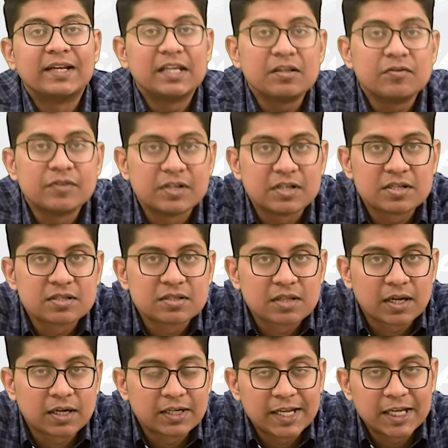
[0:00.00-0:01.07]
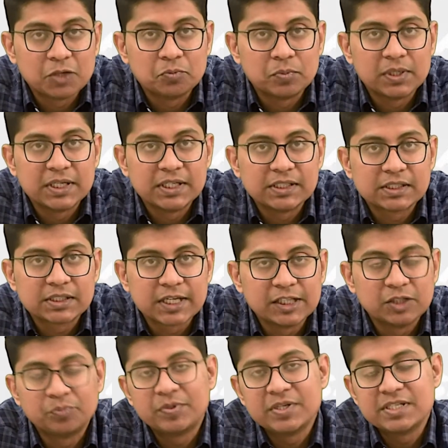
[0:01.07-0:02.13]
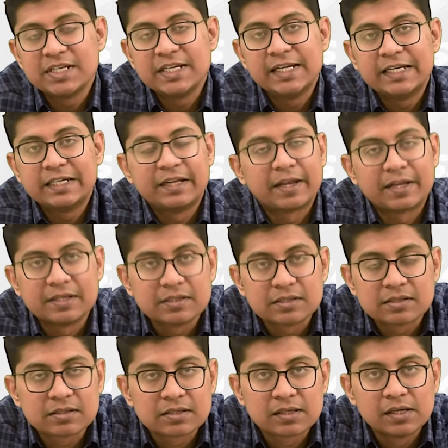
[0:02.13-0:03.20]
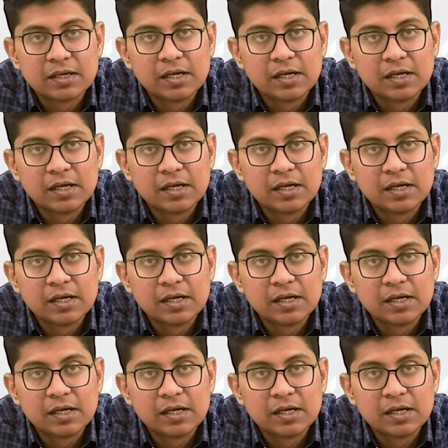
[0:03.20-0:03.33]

events that had taken place in the preceding decades,